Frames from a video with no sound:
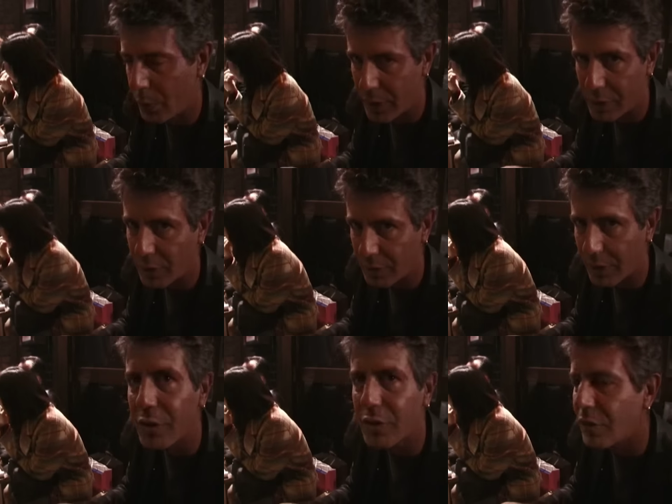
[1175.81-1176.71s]
chewiness
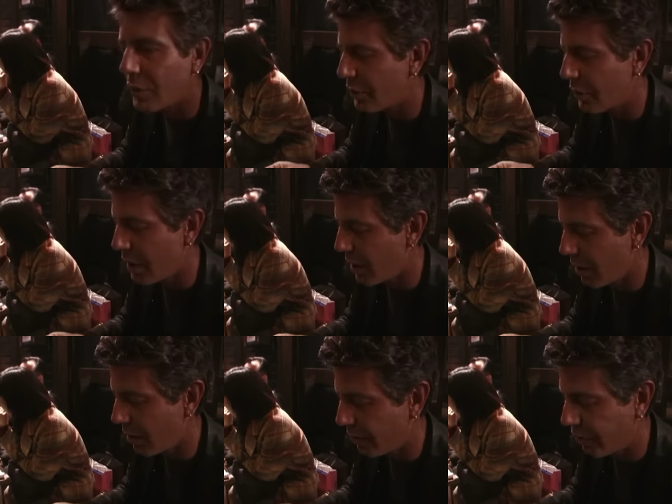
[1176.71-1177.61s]
and the consistency
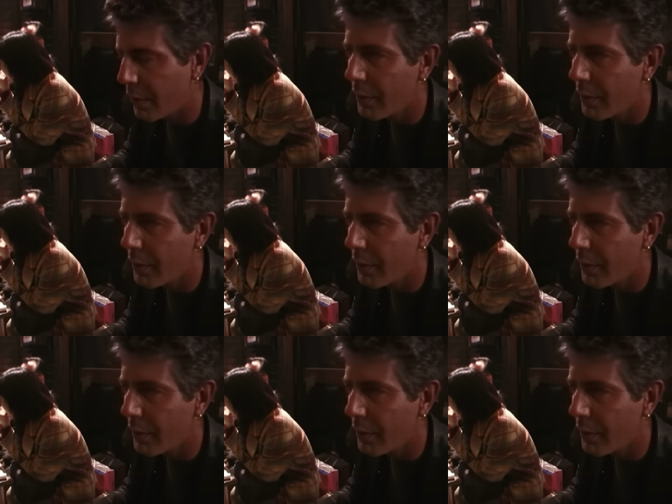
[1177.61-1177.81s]
of